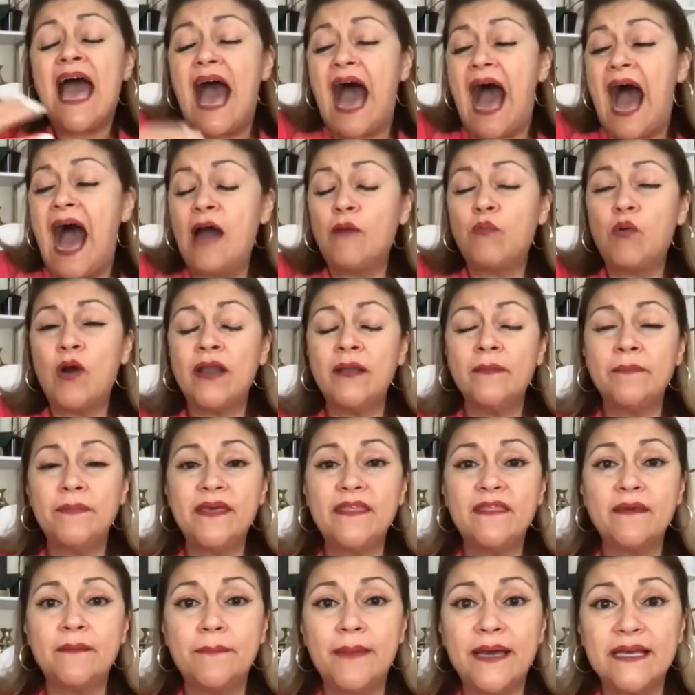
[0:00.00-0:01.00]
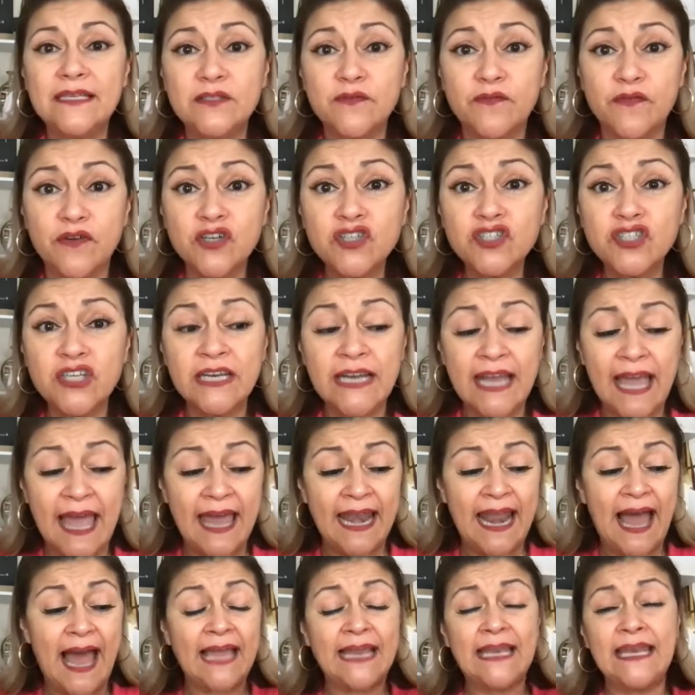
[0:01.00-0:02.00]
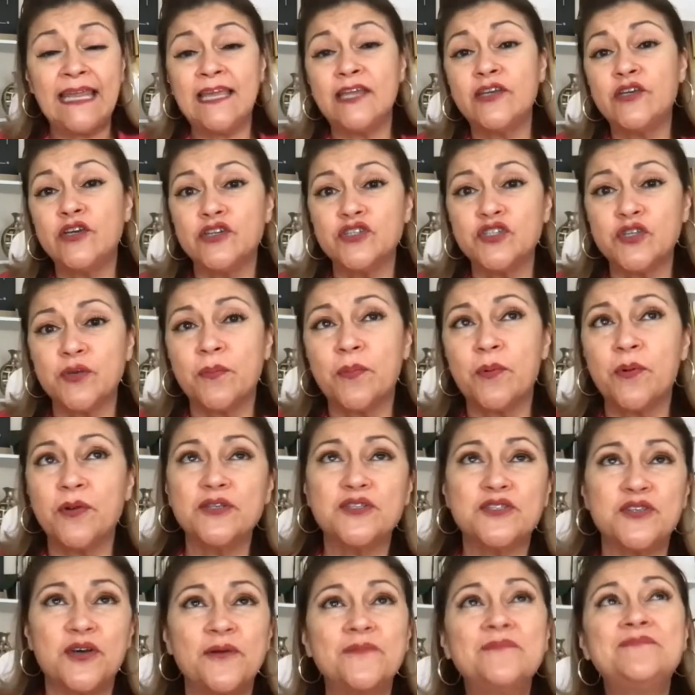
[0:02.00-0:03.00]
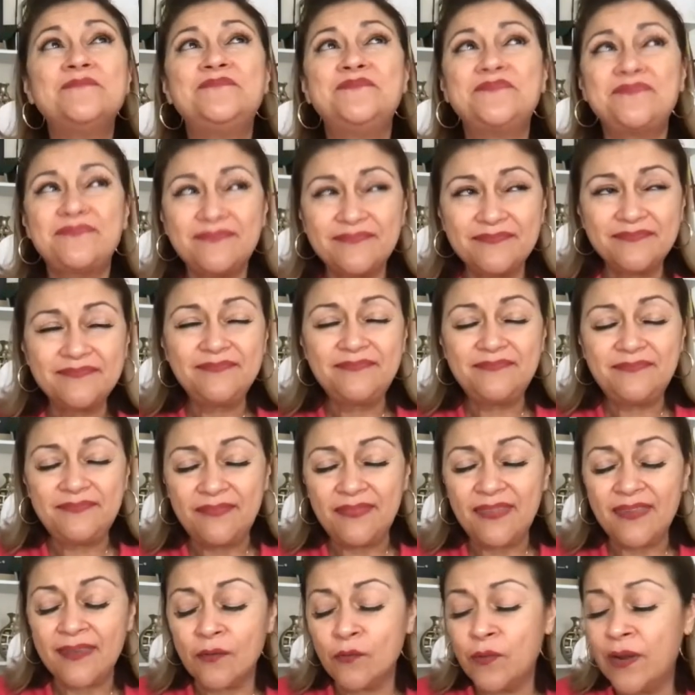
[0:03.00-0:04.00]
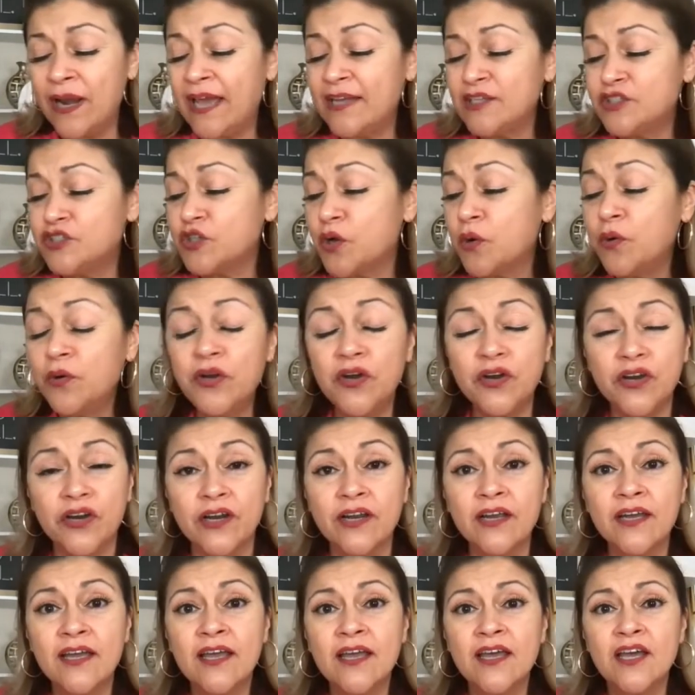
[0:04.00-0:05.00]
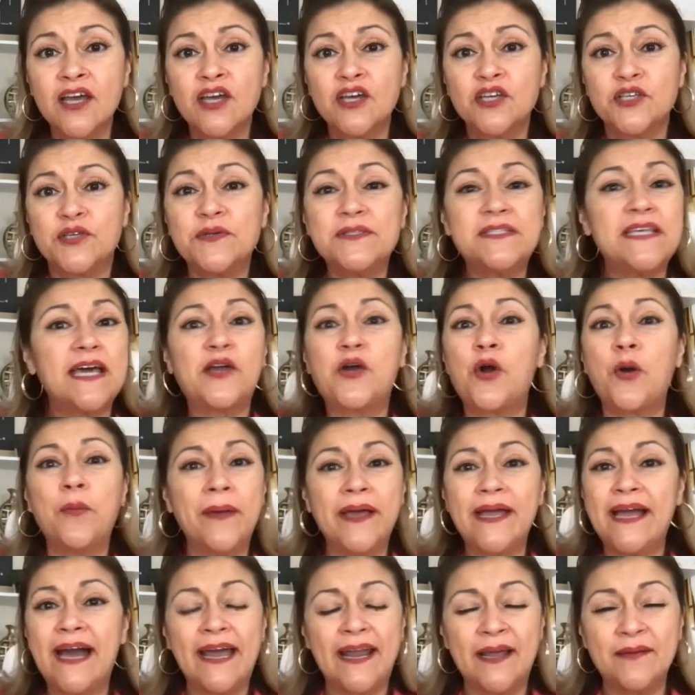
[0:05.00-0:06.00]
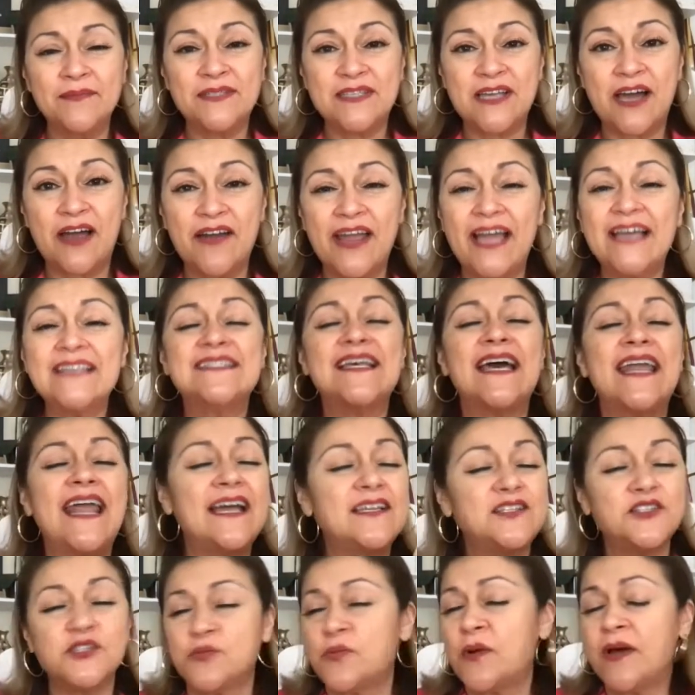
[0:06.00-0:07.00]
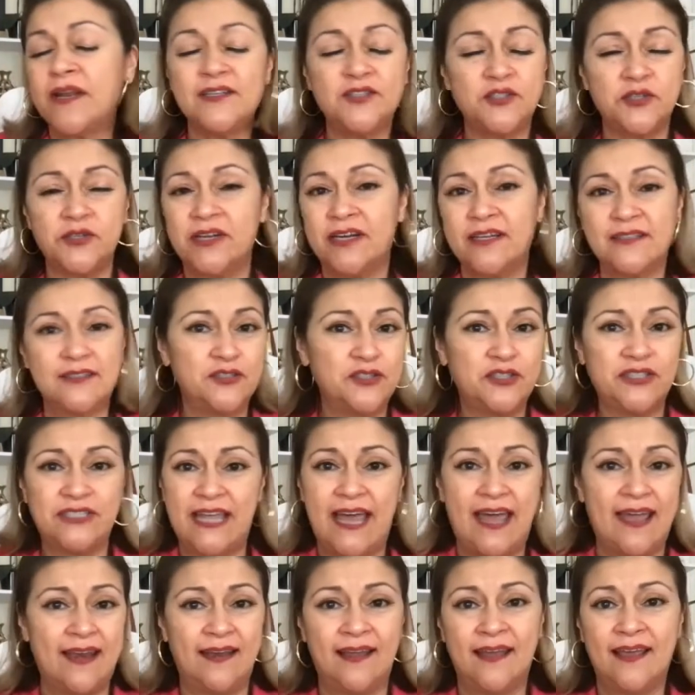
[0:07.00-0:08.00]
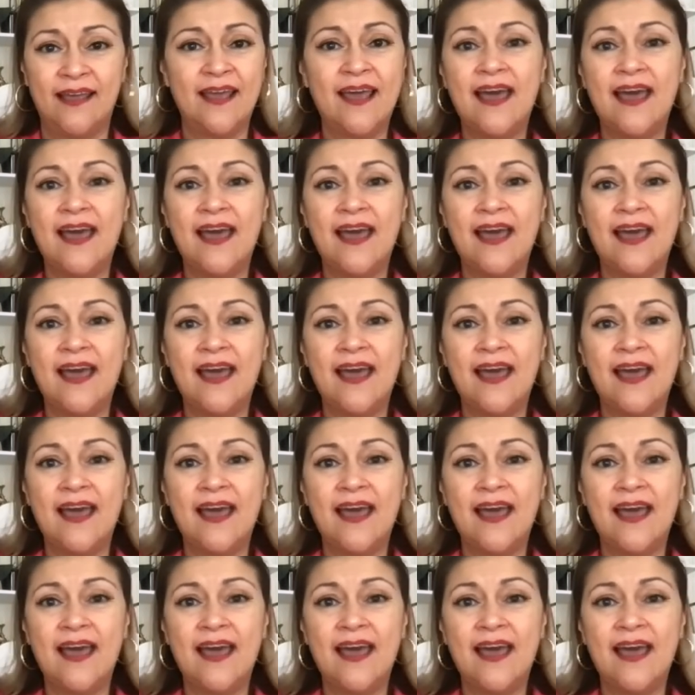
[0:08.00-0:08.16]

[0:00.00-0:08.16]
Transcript: I want to be the best version, and I need your support. So when I showed her, she was like, oh my God, I'm sorry. I said, I just wanted you to understand.